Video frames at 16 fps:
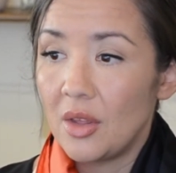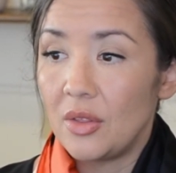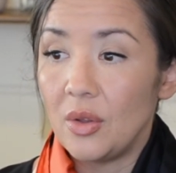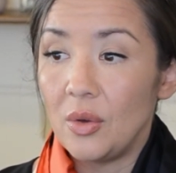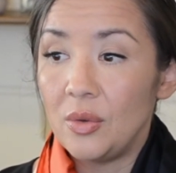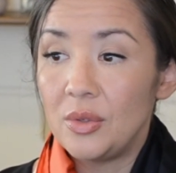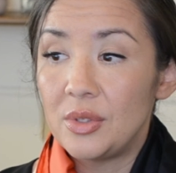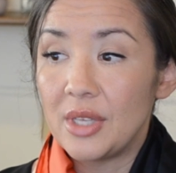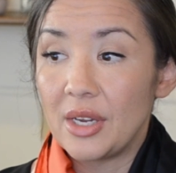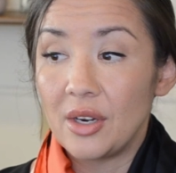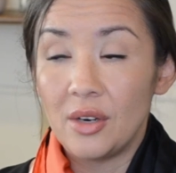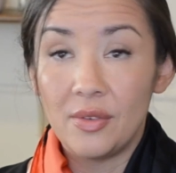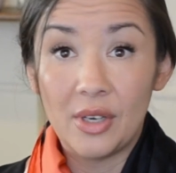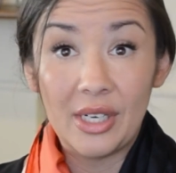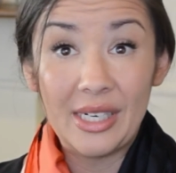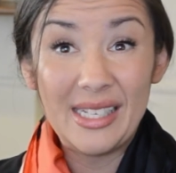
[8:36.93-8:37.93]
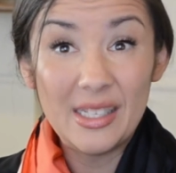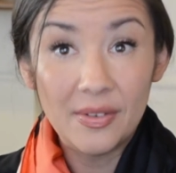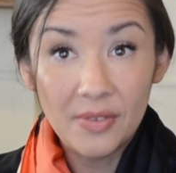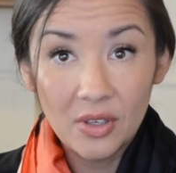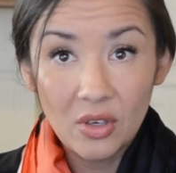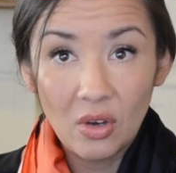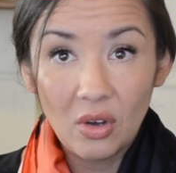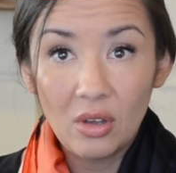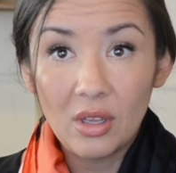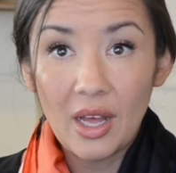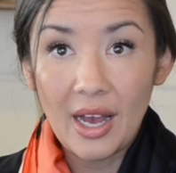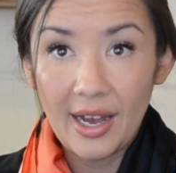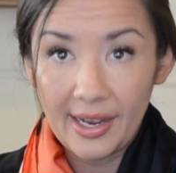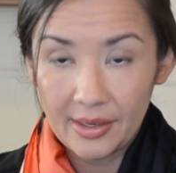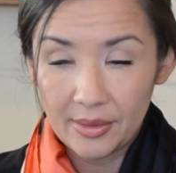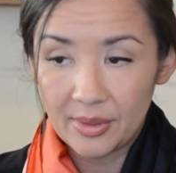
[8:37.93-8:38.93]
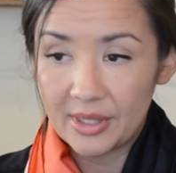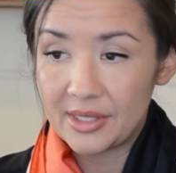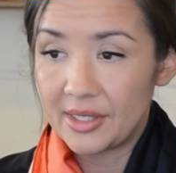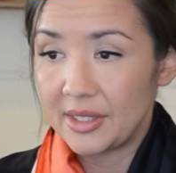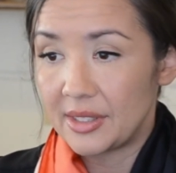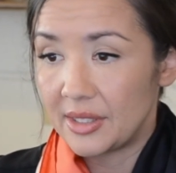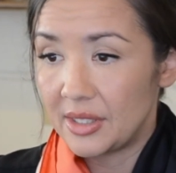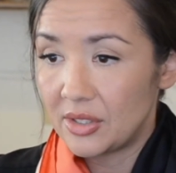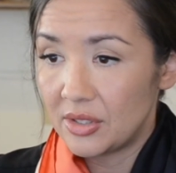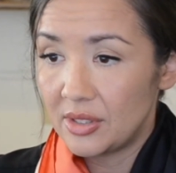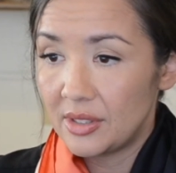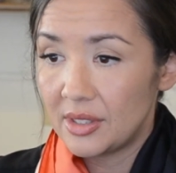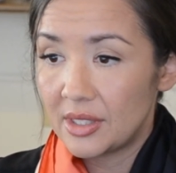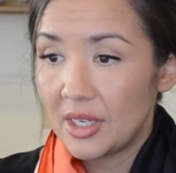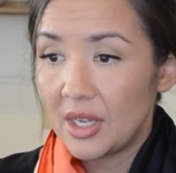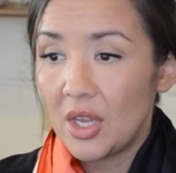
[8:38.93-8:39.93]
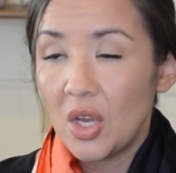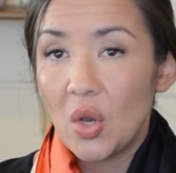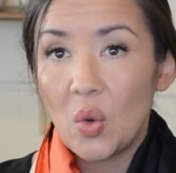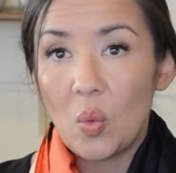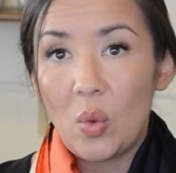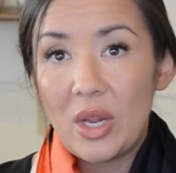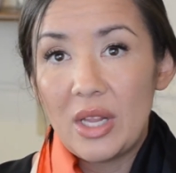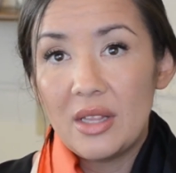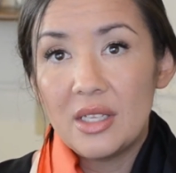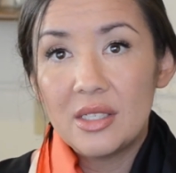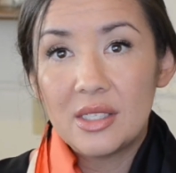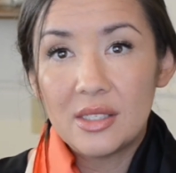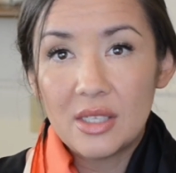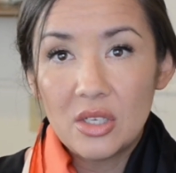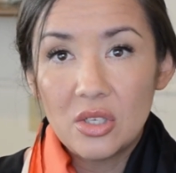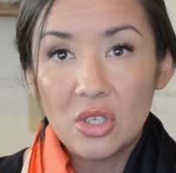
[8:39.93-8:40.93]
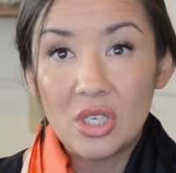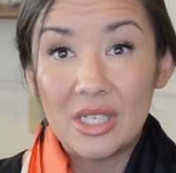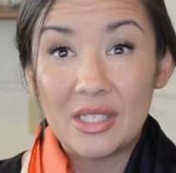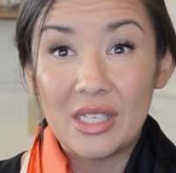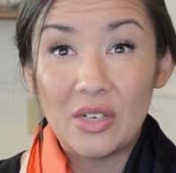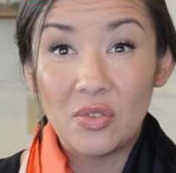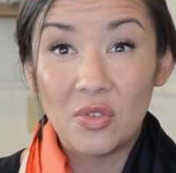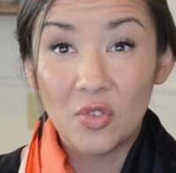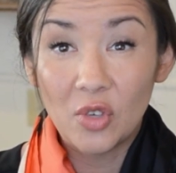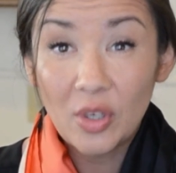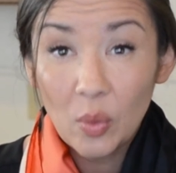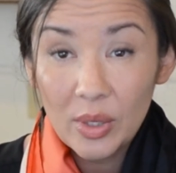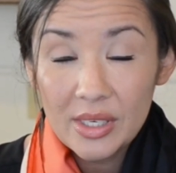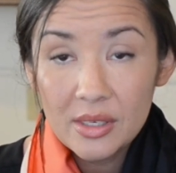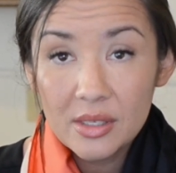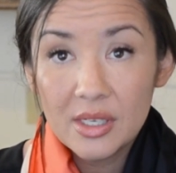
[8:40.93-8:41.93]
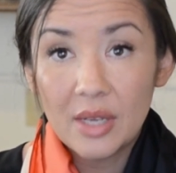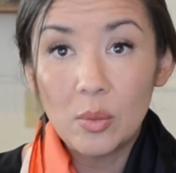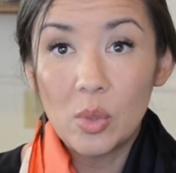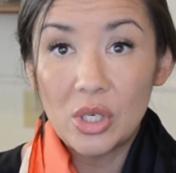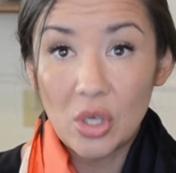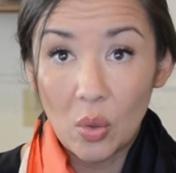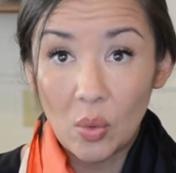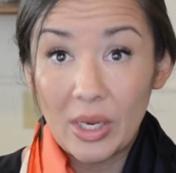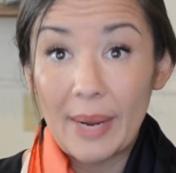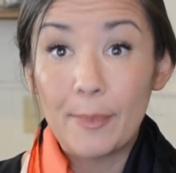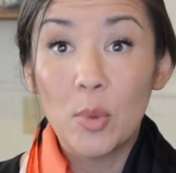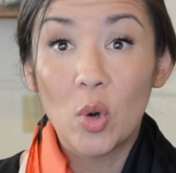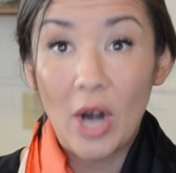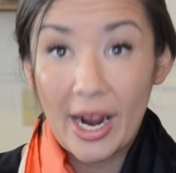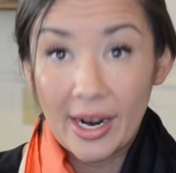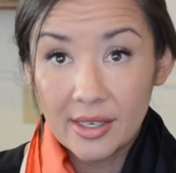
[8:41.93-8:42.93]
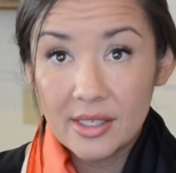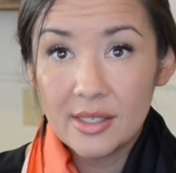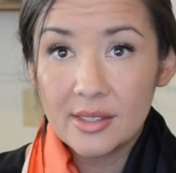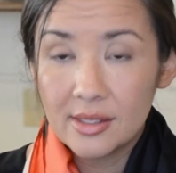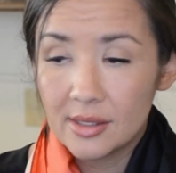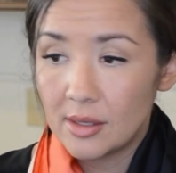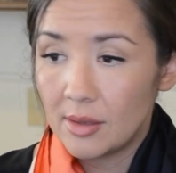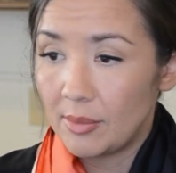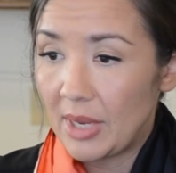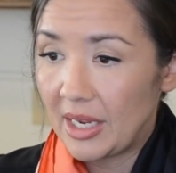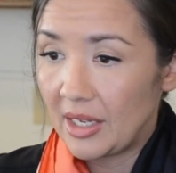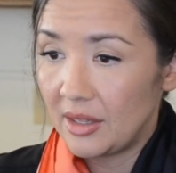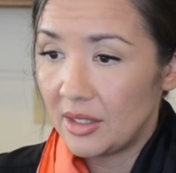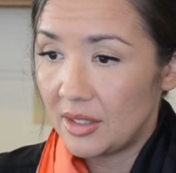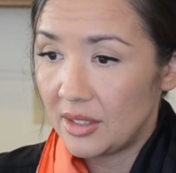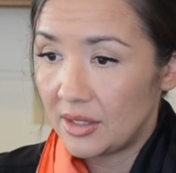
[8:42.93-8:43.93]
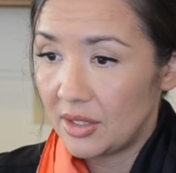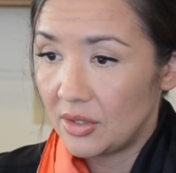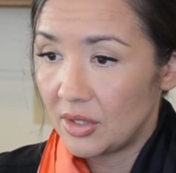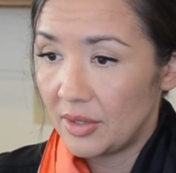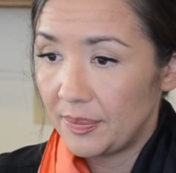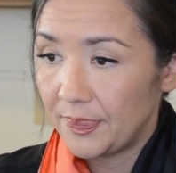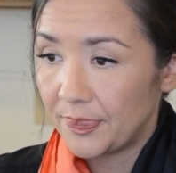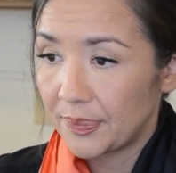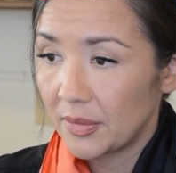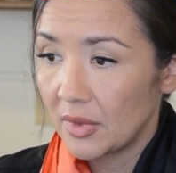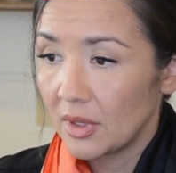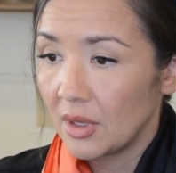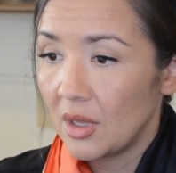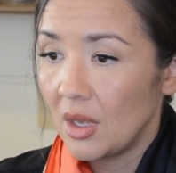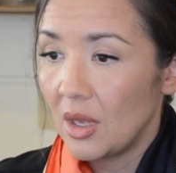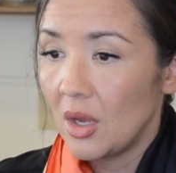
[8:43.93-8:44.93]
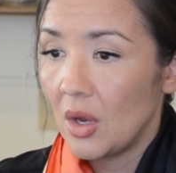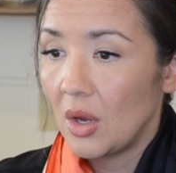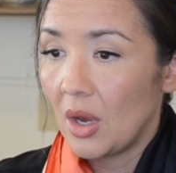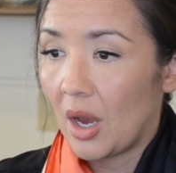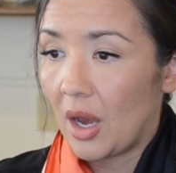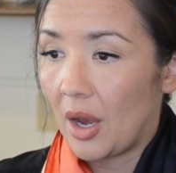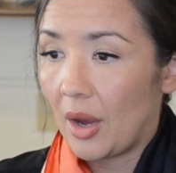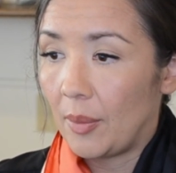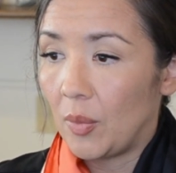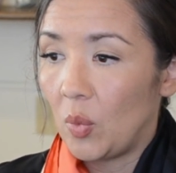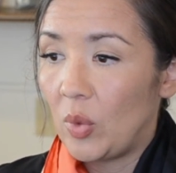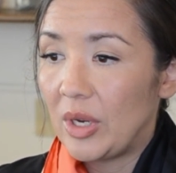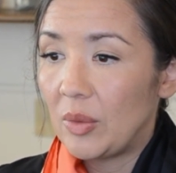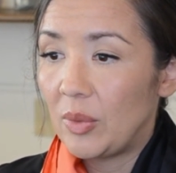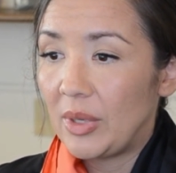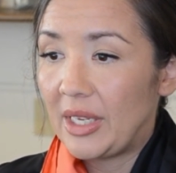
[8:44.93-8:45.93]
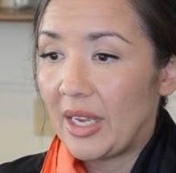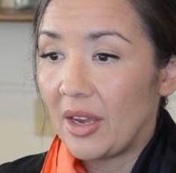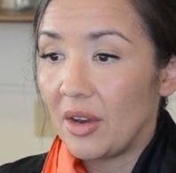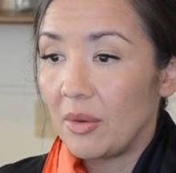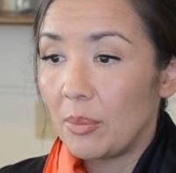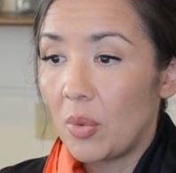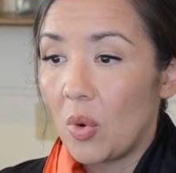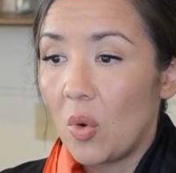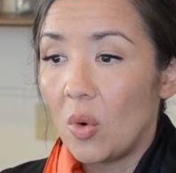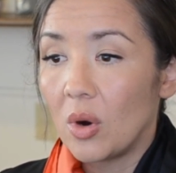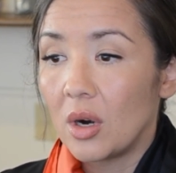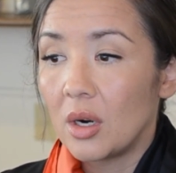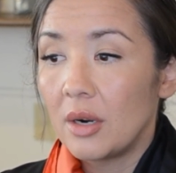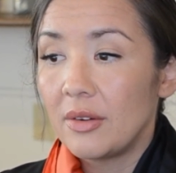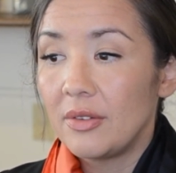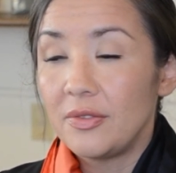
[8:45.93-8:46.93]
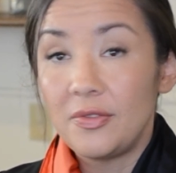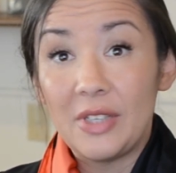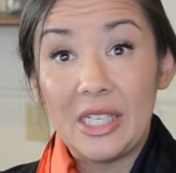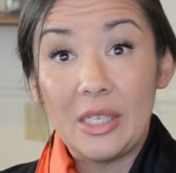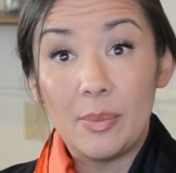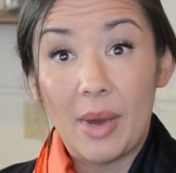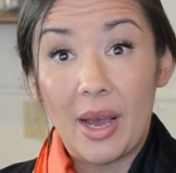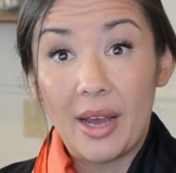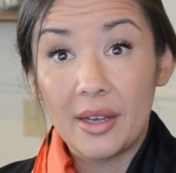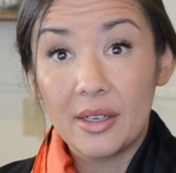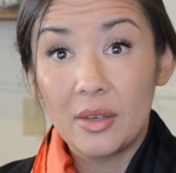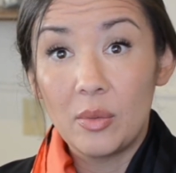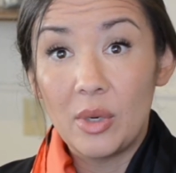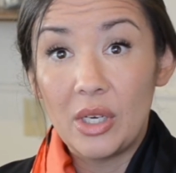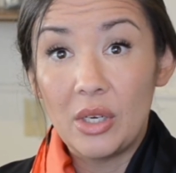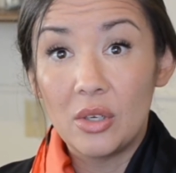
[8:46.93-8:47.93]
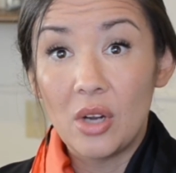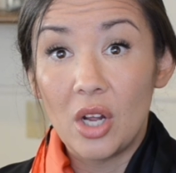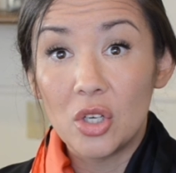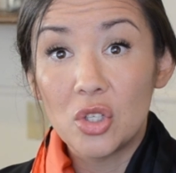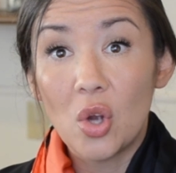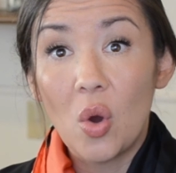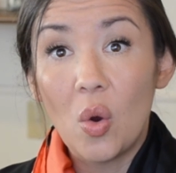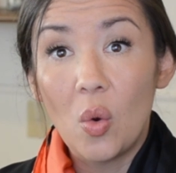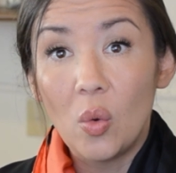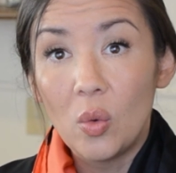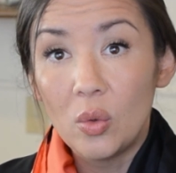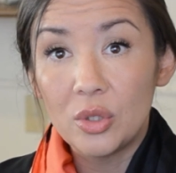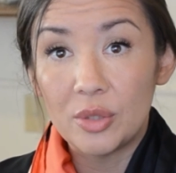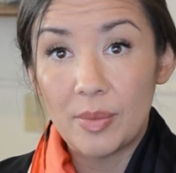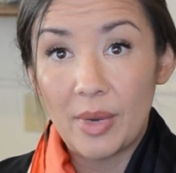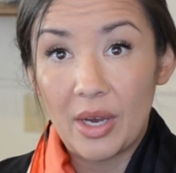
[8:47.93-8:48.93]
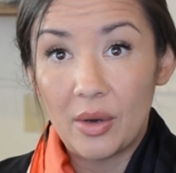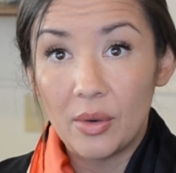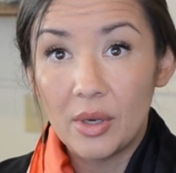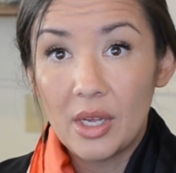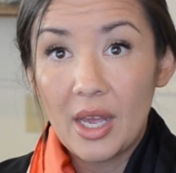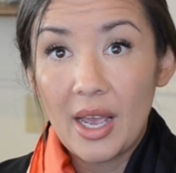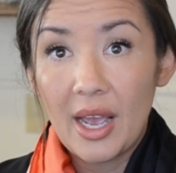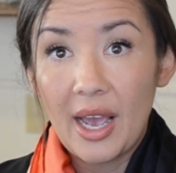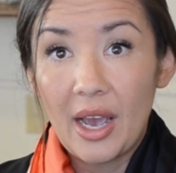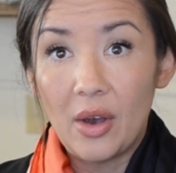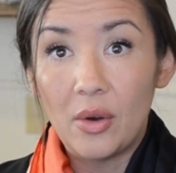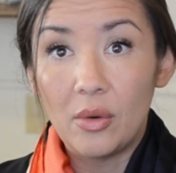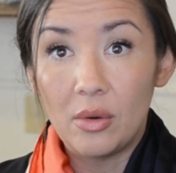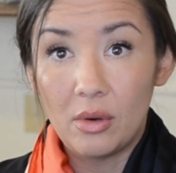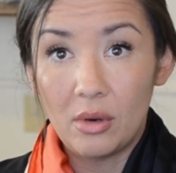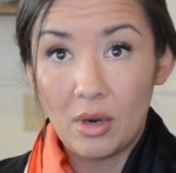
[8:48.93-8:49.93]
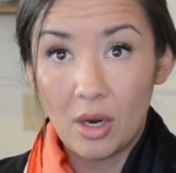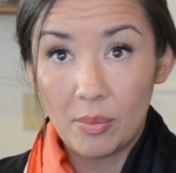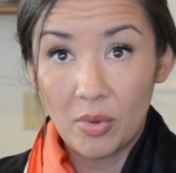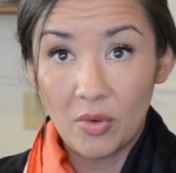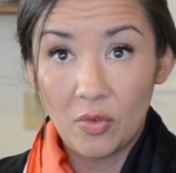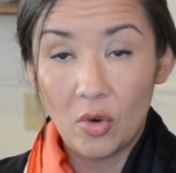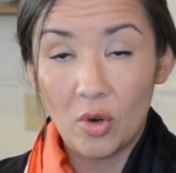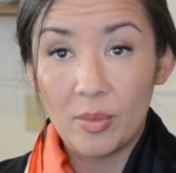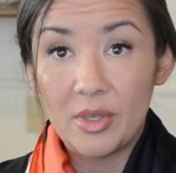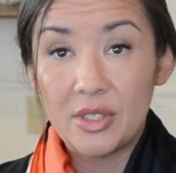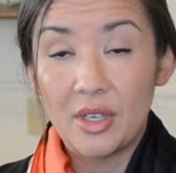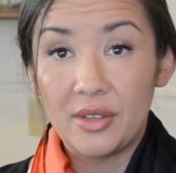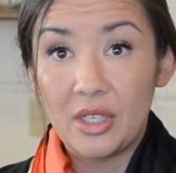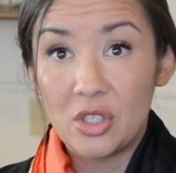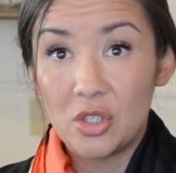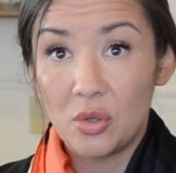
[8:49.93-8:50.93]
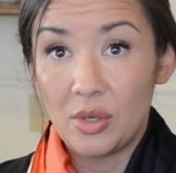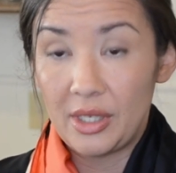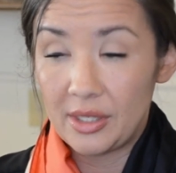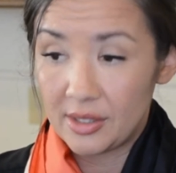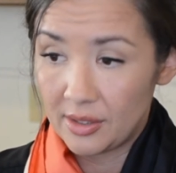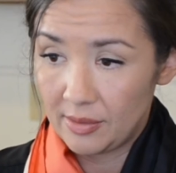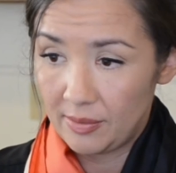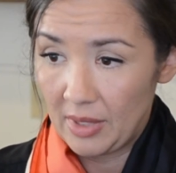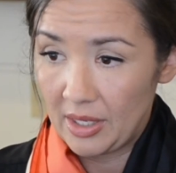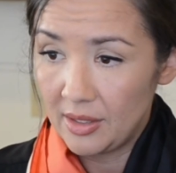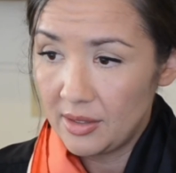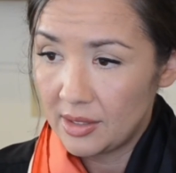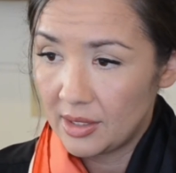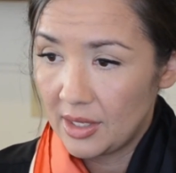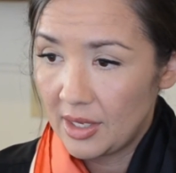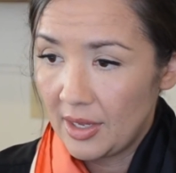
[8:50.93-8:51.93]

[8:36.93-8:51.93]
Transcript: Those that are very difficult, high-risk decisions. When the decision is infrequent and we don't get practice making the decision. When we get poor feedback, we're not told about how our performance on that choice is.